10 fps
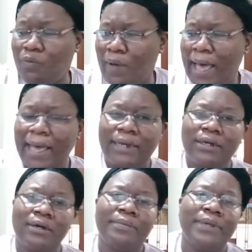Why I
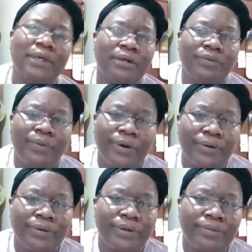come here to
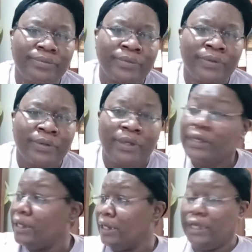work,
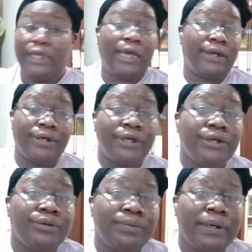and nothing to
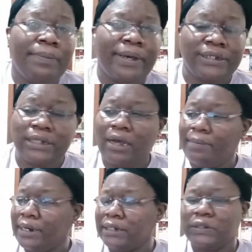do with the patient. I'm
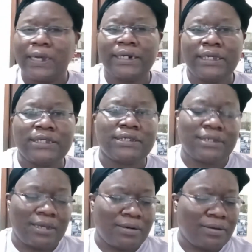in there trying to get
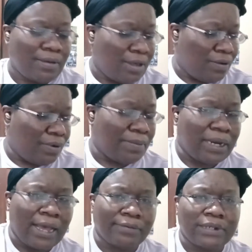settled with my
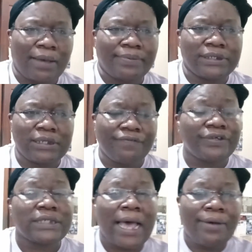laptop and stuff
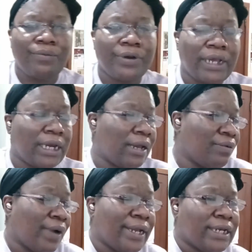because I work at night,
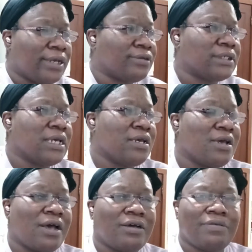write letters.
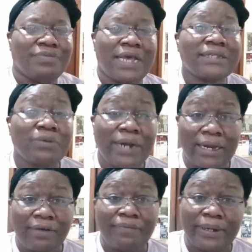That's what I
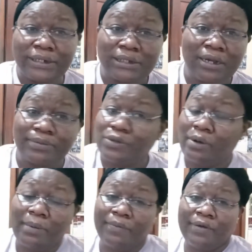love about this job, too.
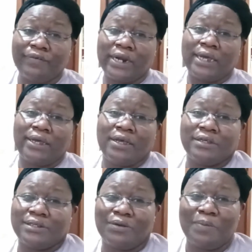I'm up every night.
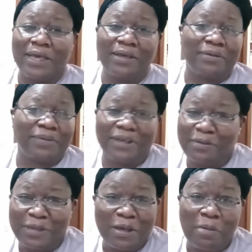So, baby,
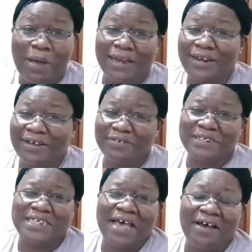I'm getting my
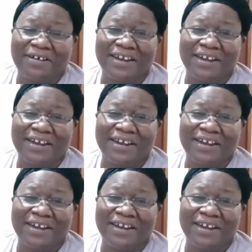letters out.